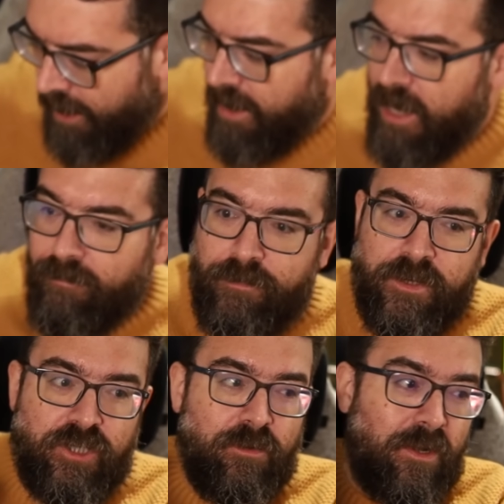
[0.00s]
And then the other
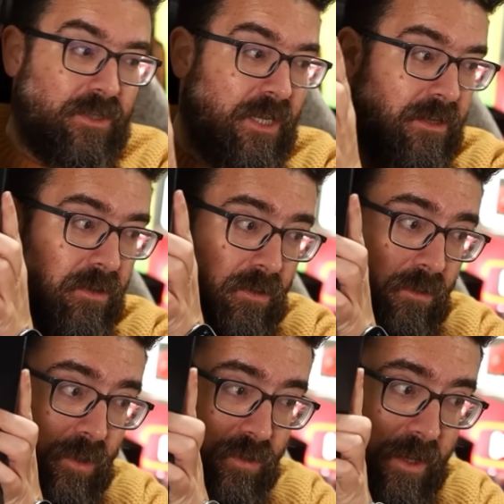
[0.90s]
thing she wanted
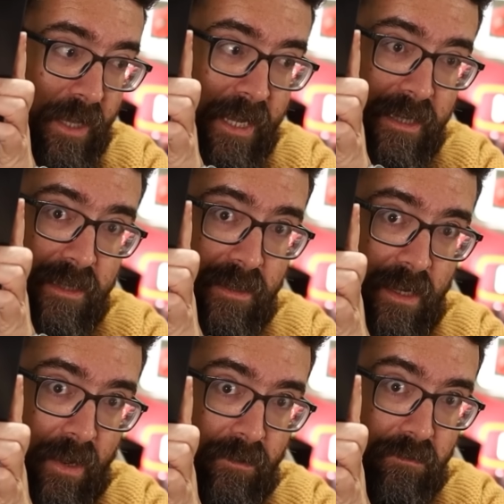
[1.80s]
was one of these.
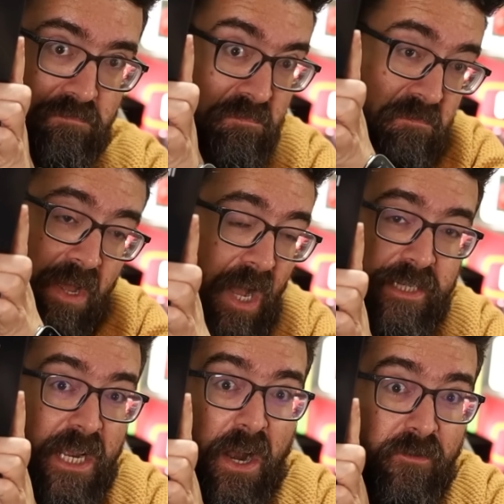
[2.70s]
So I
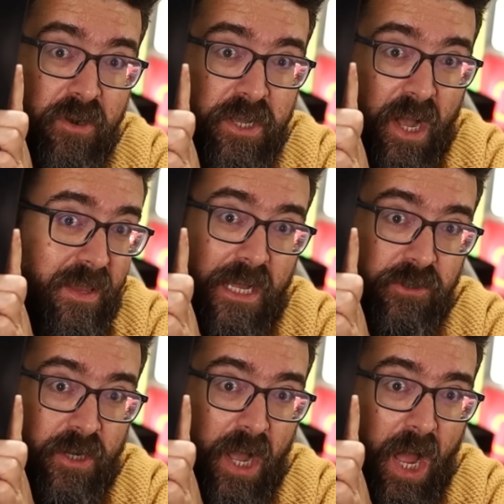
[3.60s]
said, I've already got that.
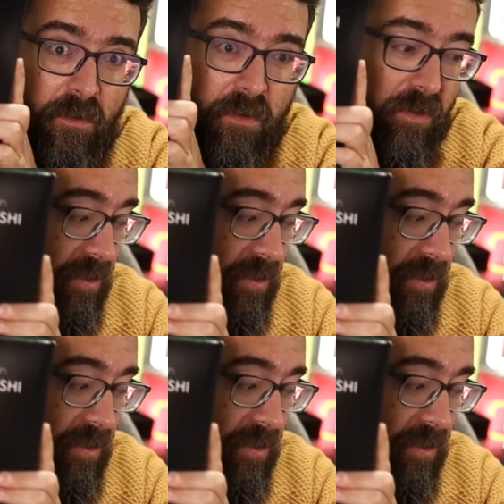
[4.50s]
And she's like, I want